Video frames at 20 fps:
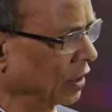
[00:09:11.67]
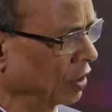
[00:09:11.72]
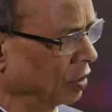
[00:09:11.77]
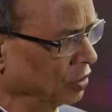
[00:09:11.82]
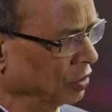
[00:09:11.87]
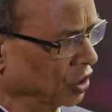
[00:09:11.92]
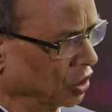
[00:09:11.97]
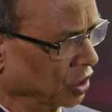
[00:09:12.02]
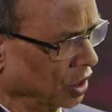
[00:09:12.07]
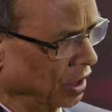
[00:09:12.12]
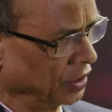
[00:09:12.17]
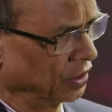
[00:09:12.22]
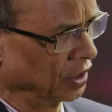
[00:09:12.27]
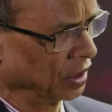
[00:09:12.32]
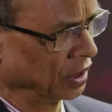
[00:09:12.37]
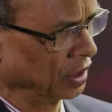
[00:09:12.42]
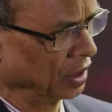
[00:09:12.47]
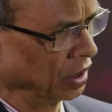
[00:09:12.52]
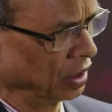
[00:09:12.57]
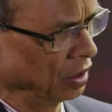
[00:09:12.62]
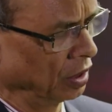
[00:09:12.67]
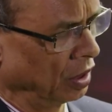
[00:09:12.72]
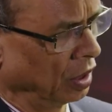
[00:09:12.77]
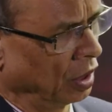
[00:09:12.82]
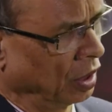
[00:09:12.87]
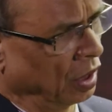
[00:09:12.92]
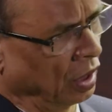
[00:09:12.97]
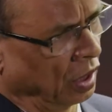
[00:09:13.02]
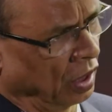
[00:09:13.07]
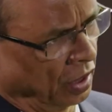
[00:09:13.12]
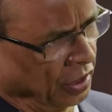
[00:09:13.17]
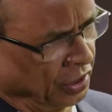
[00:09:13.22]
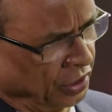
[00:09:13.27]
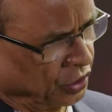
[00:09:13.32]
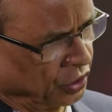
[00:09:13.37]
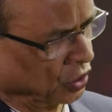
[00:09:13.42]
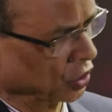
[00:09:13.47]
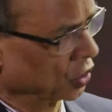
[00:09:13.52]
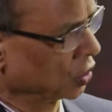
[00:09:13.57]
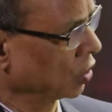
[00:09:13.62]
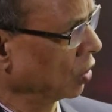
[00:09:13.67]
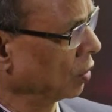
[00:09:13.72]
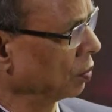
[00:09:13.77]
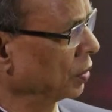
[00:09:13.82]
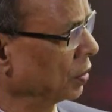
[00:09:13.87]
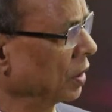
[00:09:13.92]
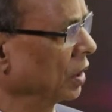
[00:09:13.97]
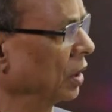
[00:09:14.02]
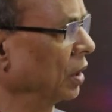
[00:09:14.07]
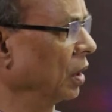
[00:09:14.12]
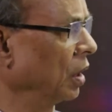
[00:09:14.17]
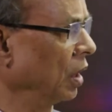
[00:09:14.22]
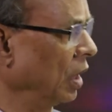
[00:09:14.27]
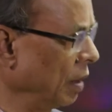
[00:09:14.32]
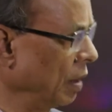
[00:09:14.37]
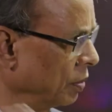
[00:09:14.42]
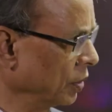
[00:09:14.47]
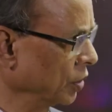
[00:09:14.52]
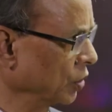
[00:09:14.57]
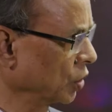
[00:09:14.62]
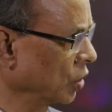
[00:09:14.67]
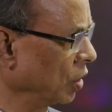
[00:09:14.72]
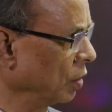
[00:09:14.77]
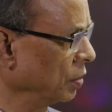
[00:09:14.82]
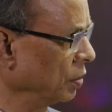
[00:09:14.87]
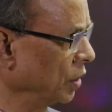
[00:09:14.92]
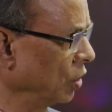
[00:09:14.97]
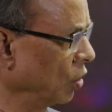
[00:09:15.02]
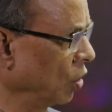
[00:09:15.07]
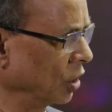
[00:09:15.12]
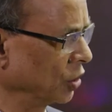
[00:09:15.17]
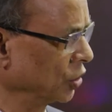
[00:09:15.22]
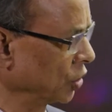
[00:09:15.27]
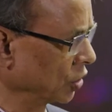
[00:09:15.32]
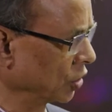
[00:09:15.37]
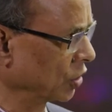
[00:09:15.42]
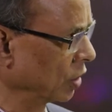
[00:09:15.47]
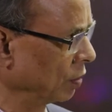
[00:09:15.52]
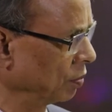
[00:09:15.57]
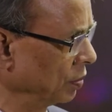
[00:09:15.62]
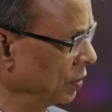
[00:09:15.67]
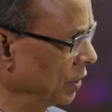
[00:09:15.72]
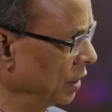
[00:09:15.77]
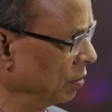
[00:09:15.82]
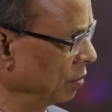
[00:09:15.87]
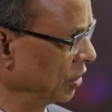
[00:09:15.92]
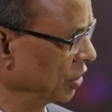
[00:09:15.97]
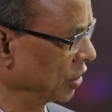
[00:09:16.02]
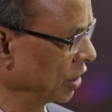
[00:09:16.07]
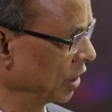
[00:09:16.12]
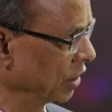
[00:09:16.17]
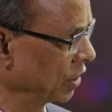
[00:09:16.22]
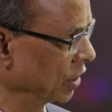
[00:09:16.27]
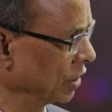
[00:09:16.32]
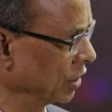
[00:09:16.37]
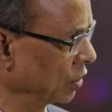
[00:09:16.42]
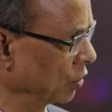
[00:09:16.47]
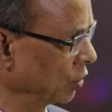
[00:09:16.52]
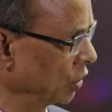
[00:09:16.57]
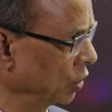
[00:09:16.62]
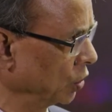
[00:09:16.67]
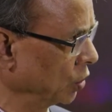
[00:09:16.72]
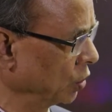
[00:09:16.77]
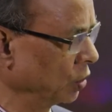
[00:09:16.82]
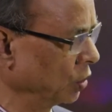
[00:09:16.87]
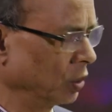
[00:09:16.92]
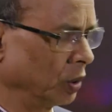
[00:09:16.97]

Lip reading: of the surgery, hysteroscopy, laparoscopy, all sorts of investigations we do,